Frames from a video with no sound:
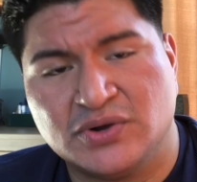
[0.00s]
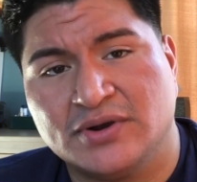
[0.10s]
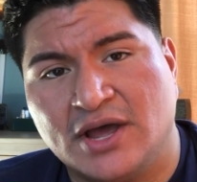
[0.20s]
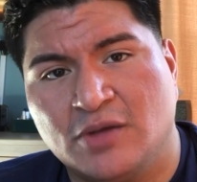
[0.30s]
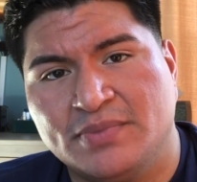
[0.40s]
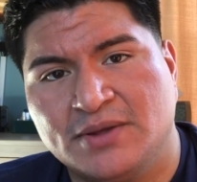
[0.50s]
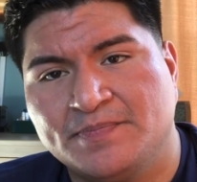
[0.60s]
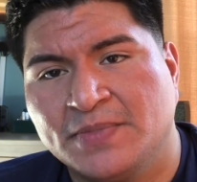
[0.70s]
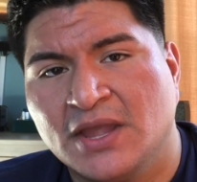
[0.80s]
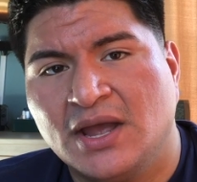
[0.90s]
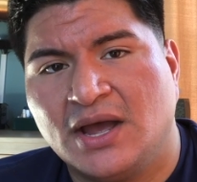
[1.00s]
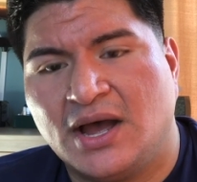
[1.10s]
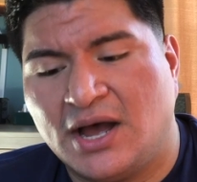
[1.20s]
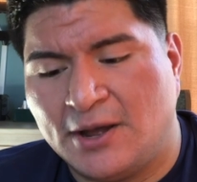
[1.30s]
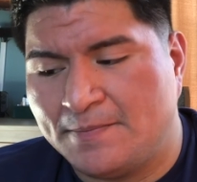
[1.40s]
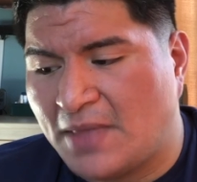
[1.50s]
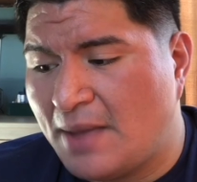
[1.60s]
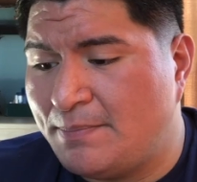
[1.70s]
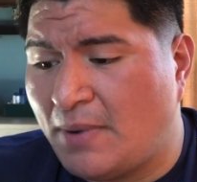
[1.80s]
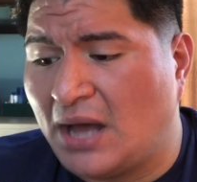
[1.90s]
to help it. I
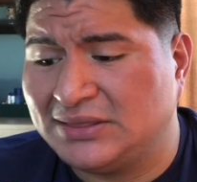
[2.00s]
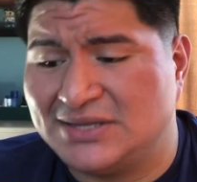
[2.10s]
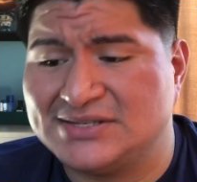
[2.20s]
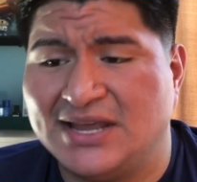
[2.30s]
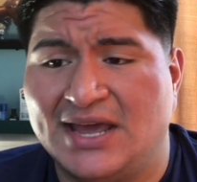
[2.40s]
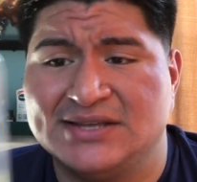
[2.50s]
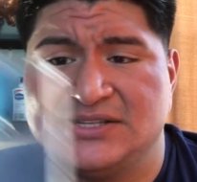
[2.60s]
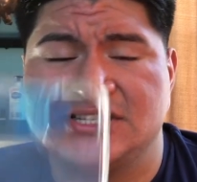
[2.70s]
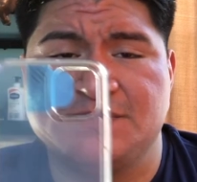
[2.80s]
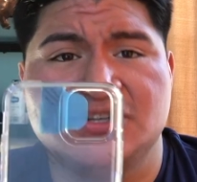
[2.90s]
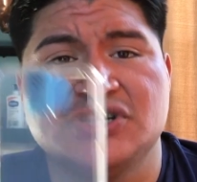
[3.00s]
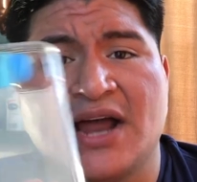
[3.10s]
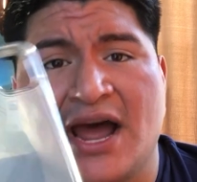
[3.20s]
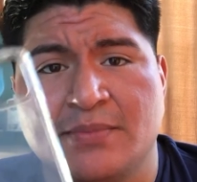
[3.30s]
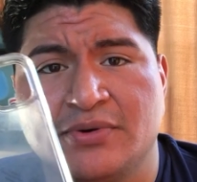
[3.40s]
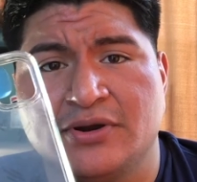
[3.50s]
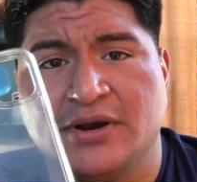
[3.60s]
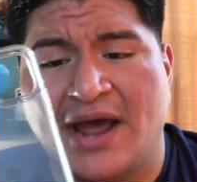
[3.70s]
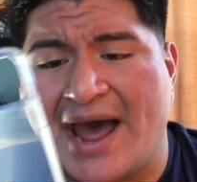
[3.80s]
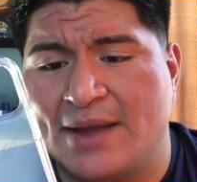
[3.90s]
bought this case, the Spigen
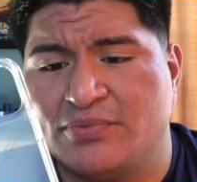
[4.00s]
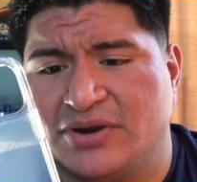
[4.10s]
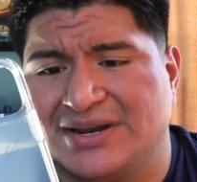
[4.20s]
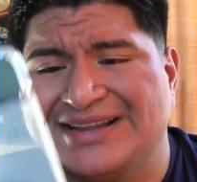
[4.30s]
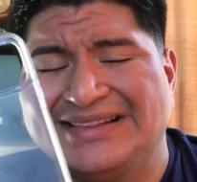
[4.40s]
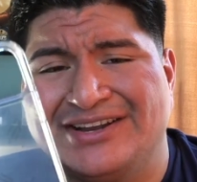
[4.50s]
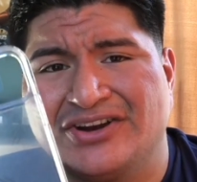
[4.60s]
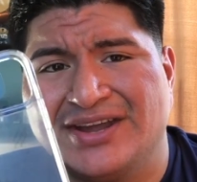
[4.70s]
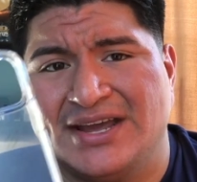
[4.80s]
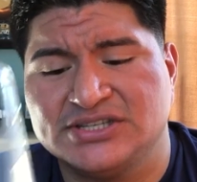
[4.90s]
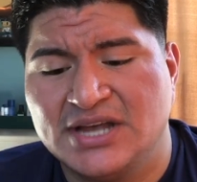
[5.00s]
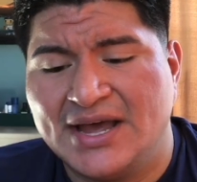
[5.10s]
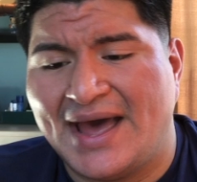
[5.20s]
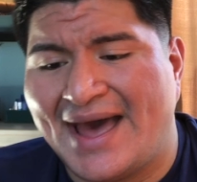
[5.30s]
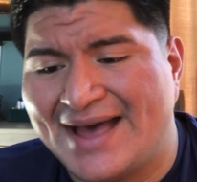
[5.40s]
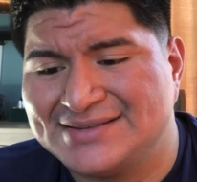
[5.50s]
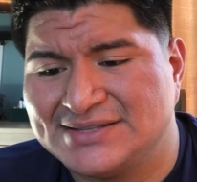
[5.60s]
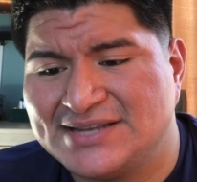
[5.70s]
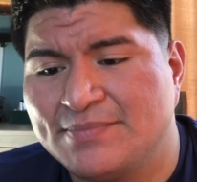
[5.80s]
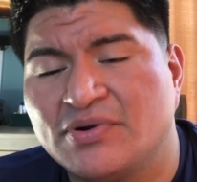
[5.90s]
hybrid clear case, as a
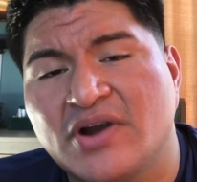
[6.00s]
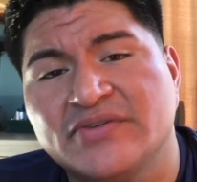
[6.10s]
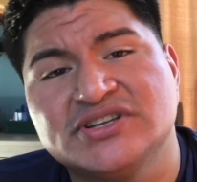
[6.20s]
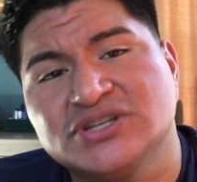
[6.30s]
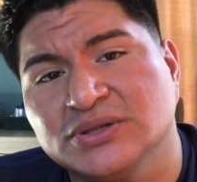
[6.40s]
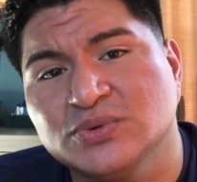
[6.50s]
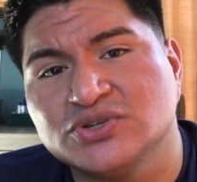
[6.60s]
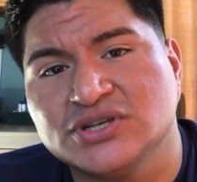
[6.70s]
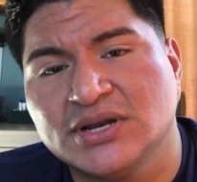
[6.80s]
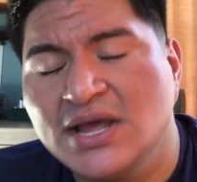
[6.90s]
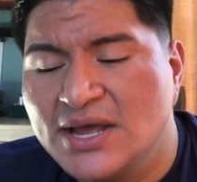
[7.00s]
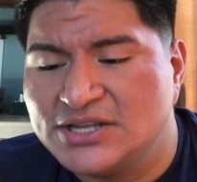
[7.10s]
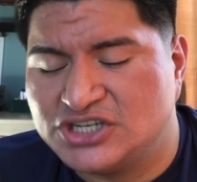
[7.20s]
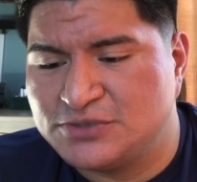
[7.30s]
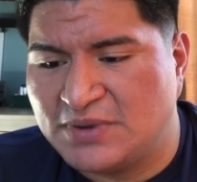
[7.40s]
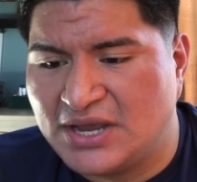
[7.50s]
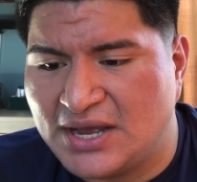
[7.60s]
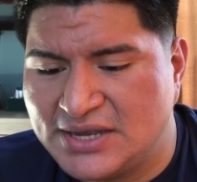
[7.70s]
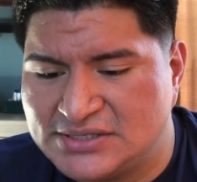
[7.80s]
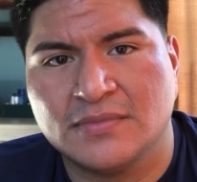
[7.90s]
temporary solution, just
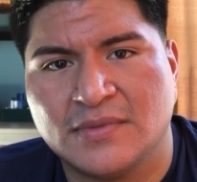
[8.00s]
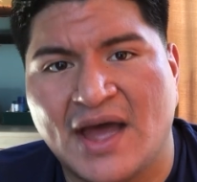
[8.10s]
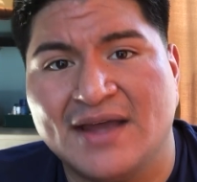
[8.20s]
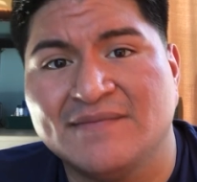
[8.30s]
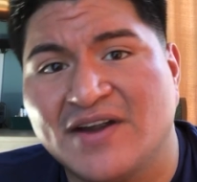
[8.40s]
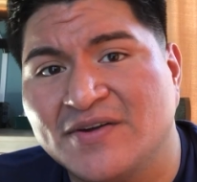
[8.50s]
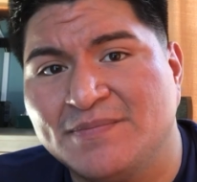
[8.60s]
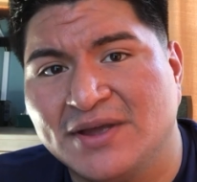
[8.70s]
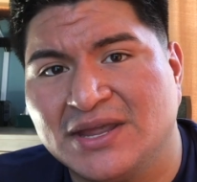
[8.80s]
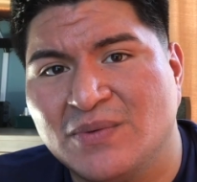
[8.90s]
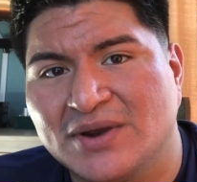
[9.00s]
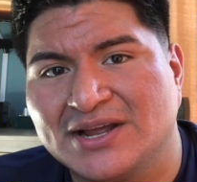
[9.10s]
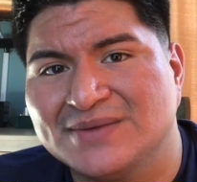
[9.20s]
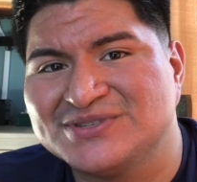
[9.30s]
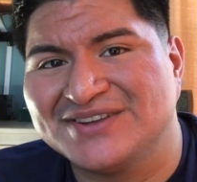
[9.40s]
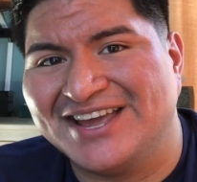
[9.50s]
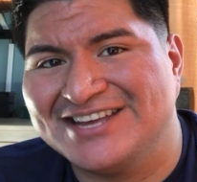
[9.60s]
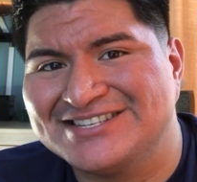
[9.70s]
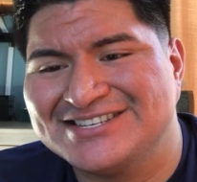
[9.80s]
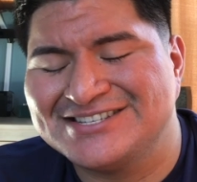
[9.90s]
because I am very picky when it comes to
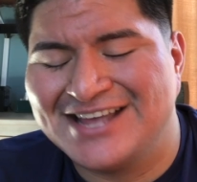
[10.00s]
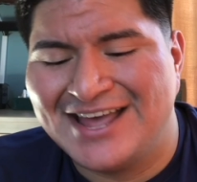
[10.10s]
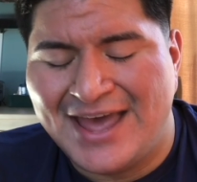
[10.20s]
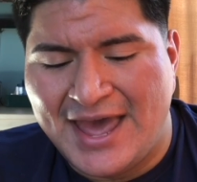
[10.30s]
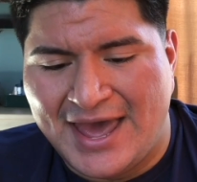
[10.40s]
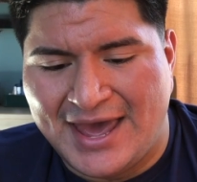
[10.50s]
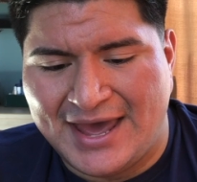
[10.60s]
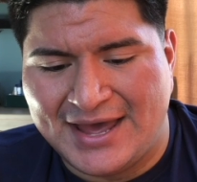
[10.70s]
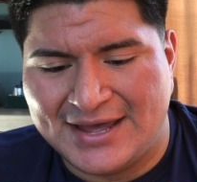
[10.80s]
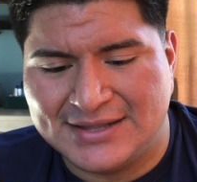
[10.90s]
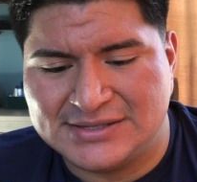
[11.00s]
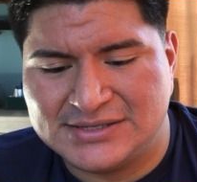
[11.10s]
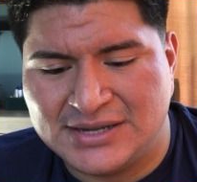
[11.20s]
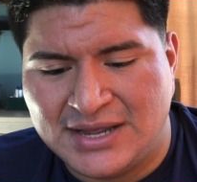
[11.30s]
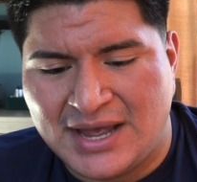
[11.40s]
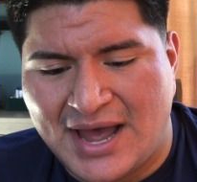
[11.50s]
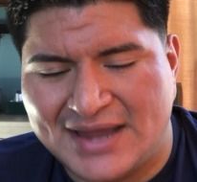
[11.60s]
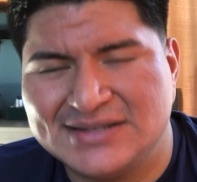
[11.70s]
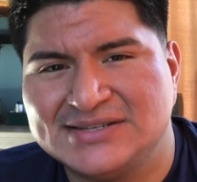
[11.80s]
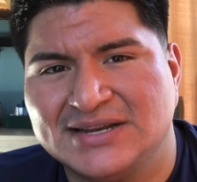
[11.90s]
cases, and I
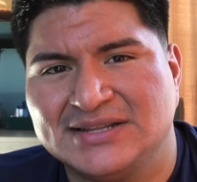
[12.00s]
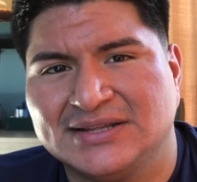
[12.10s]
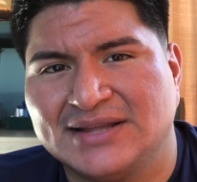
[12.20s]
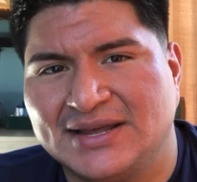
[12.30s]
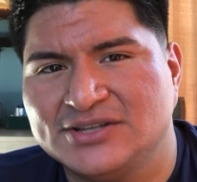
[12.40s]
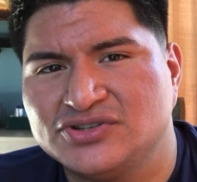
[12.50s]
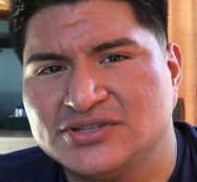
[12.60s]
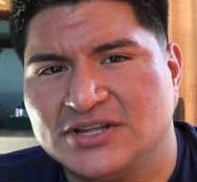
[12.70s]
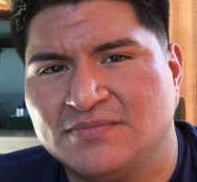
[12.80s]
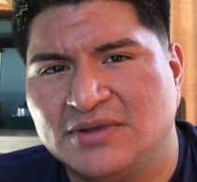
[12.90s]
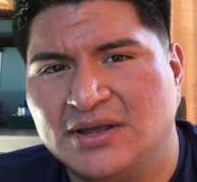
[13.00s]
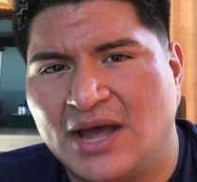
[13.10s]
didn't see anything that interested me.